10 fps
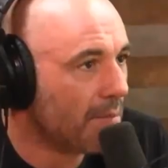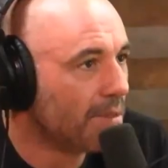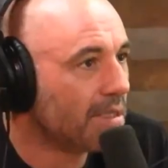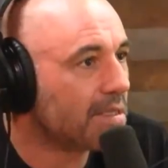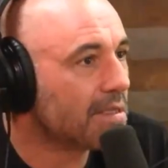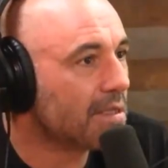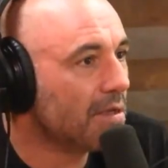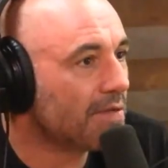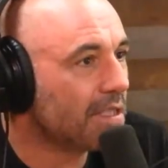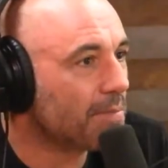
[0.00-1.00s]
But this is
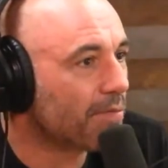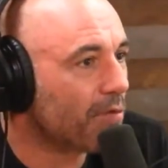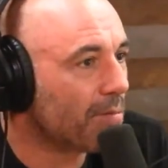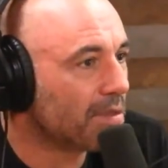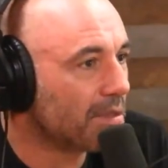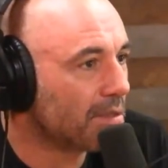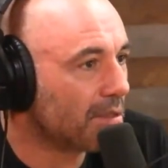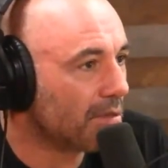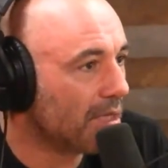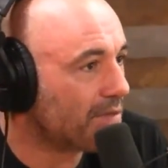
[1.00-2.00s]
the UFC Performance
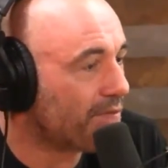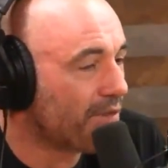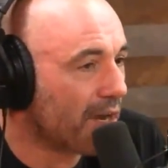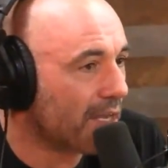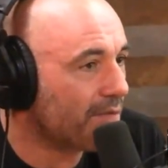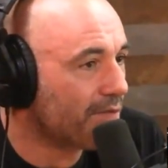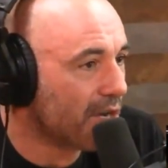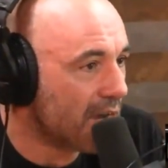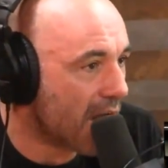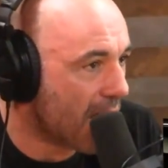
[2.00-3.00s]
Institute. It's fucking phenomenal.